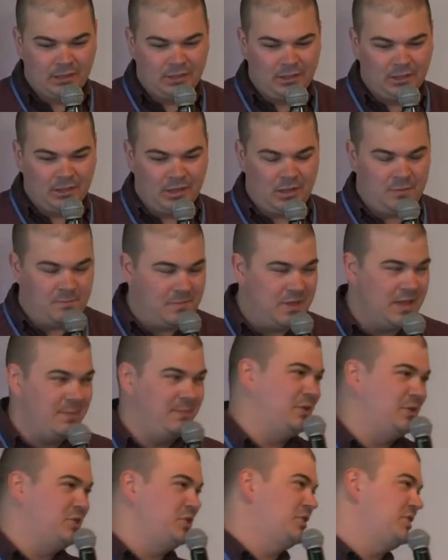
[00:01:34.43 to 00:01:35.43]
And
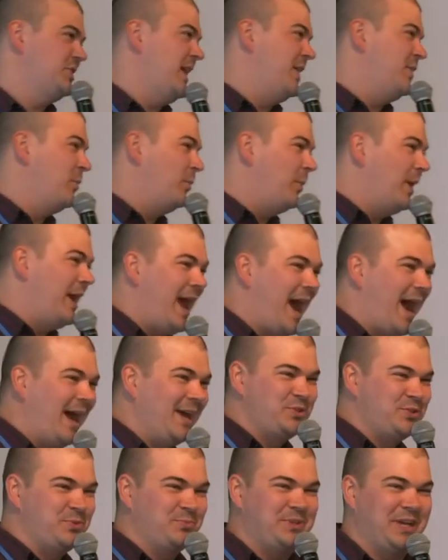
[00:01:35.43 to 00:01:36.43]
maybe just like the way I
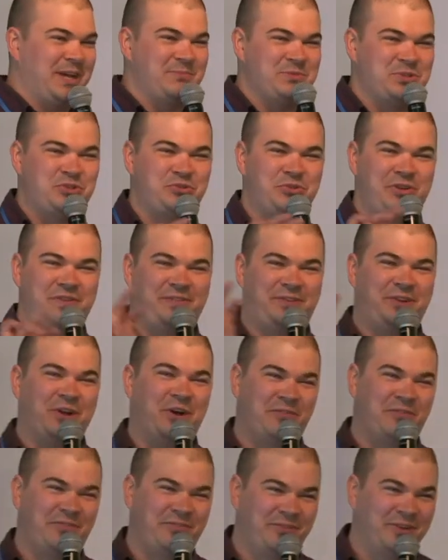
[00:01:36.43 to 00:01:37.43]
sometimes drift
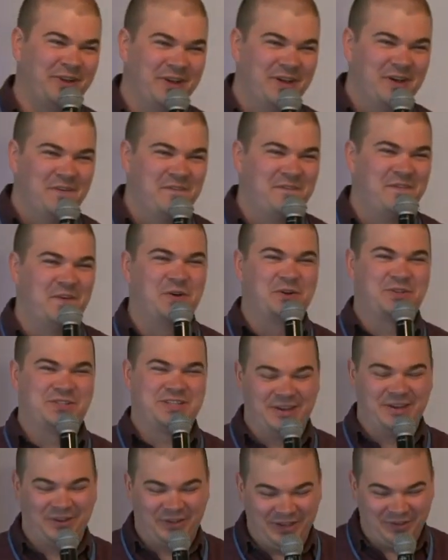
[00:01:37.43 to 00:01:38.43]
off,
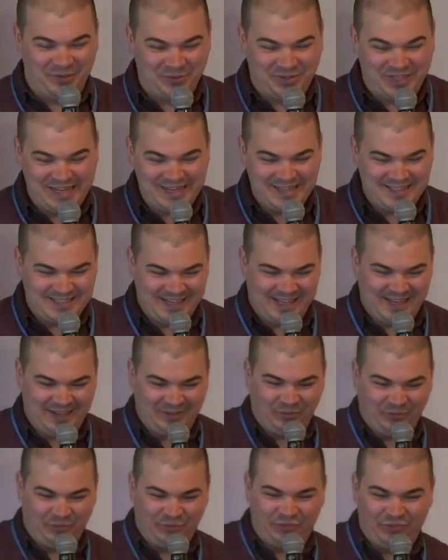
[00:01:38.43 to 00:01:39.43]
focusing on little
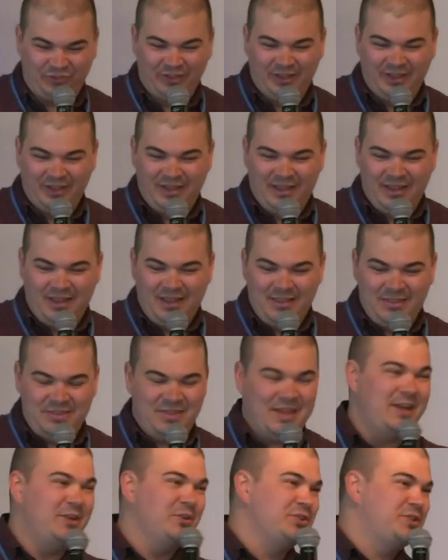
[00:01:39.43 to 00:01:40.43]
details,
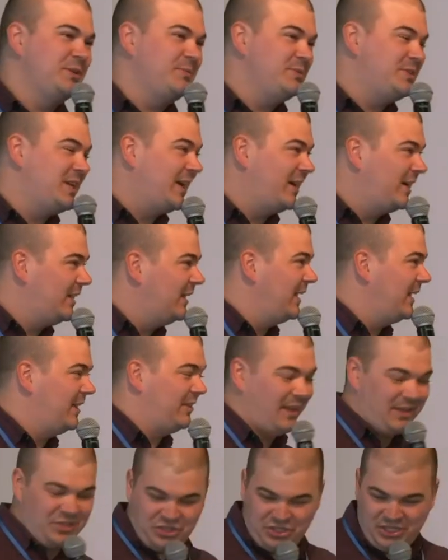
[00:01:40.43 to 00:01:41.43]
they don't seem to click
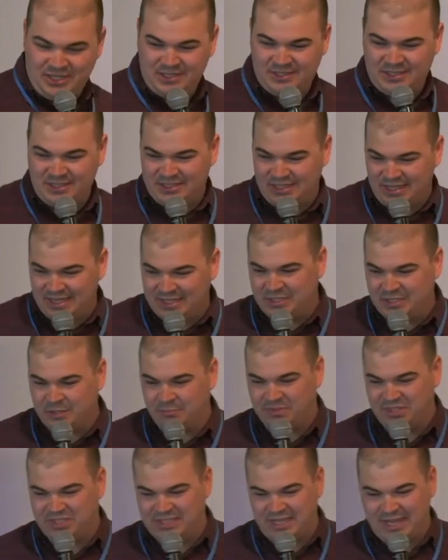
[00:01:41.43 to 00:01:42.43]
that Jesus is the
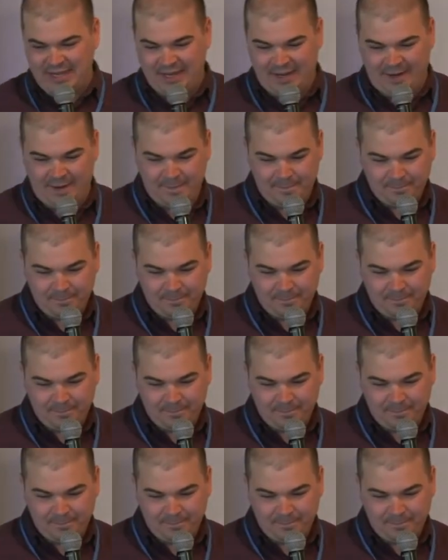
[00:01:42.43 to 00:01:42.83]
Messiah.